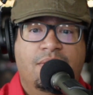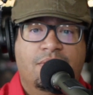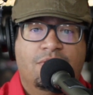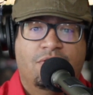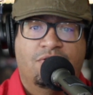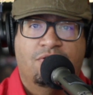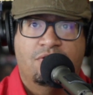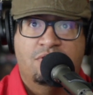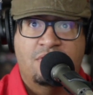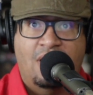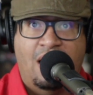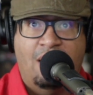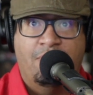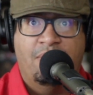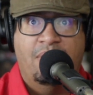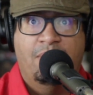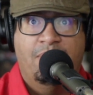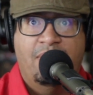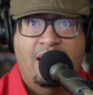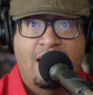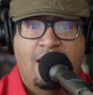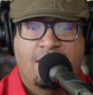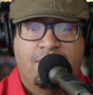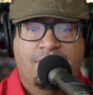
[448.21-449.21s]
There's a top and a
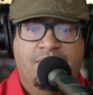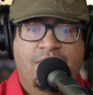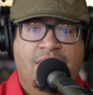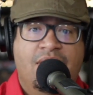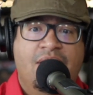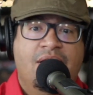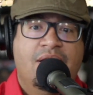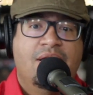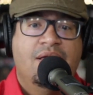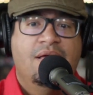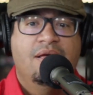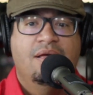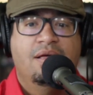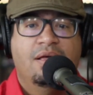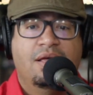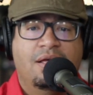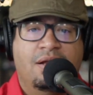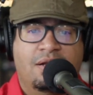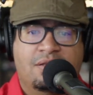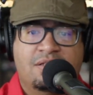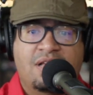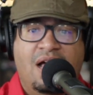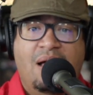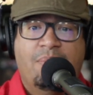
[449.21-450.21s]
bottom. In
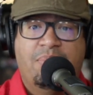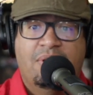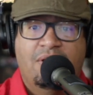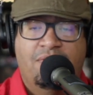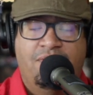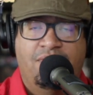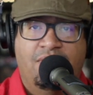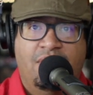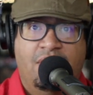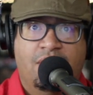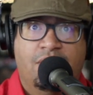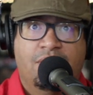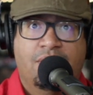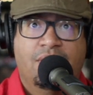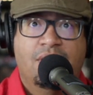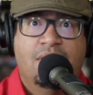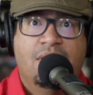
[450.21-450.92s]
the top of the 5th,